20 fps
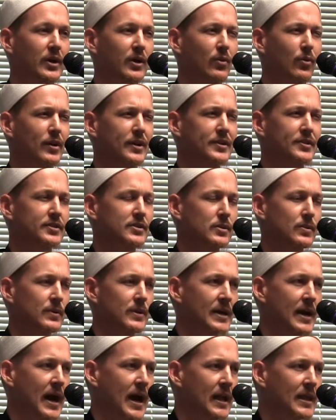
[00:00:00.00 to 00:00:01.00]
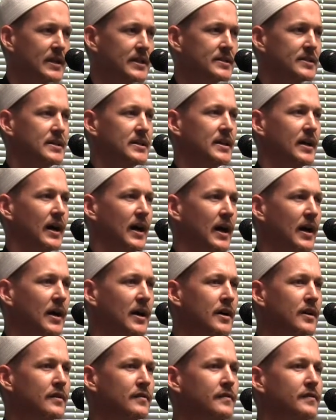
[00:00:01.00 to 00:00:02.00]
What is the reality
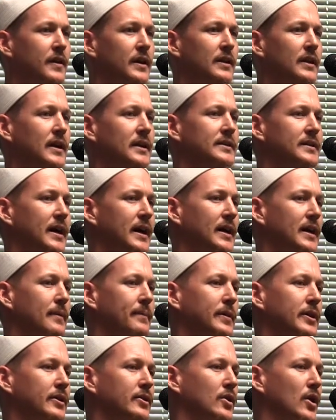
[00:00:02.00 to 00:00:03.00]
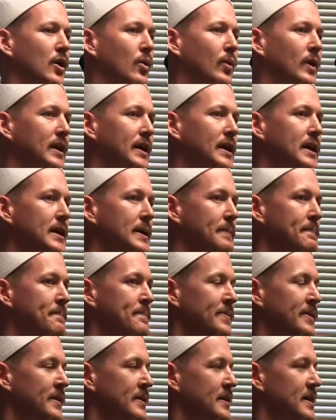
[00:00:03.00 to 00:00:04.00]
of Allah Ta'ala being our wali
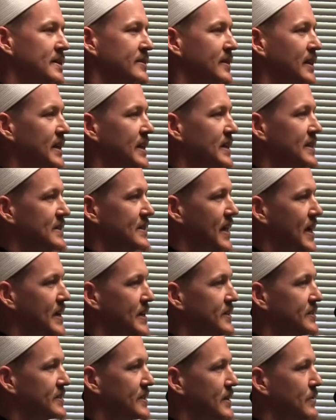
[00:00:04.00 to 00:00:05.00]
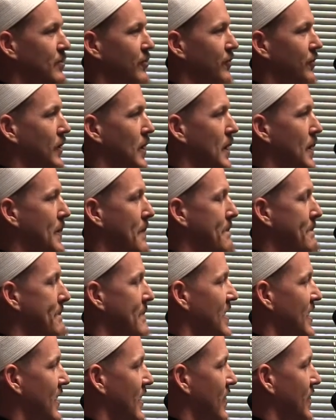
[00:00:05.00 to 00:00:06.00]
is that He takes him
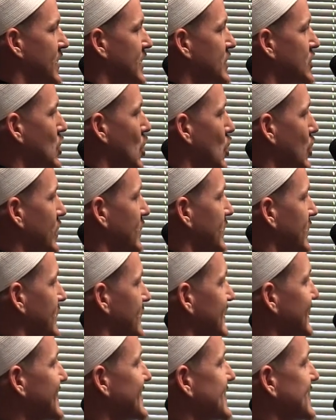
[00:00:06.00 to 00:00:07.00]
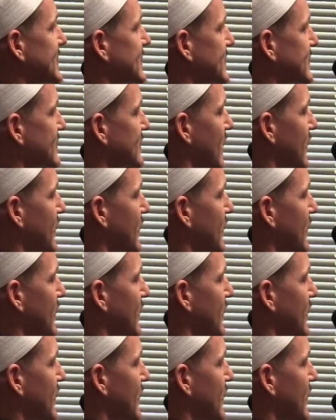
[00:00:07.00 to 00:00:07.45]
from the darknesses,